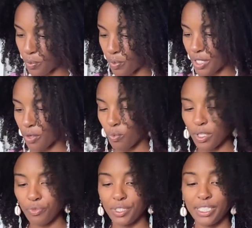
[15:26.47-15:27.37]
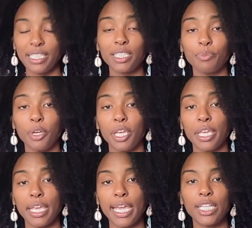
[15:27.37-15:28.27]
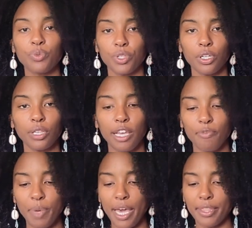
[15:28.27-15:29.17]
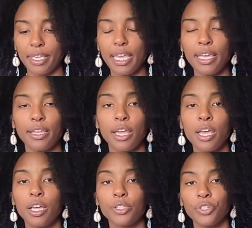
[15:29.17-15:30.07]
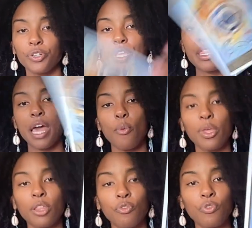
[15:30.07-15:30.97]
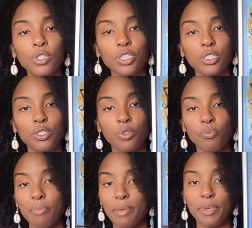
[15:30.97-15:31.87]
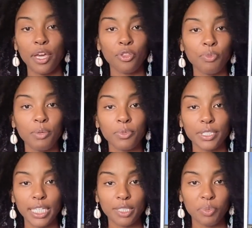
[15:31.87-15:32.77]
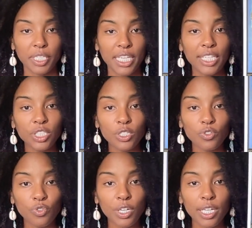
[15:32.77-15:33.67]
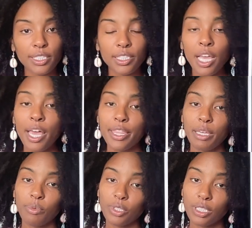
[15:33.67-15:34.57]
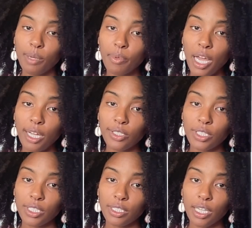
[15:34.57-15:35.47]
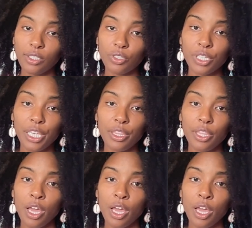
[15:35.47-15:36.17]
we don't want to resist, but engage with our life path. Again, turning that wheel of fortune to maybe other people's expectations for us that were subconscious underneath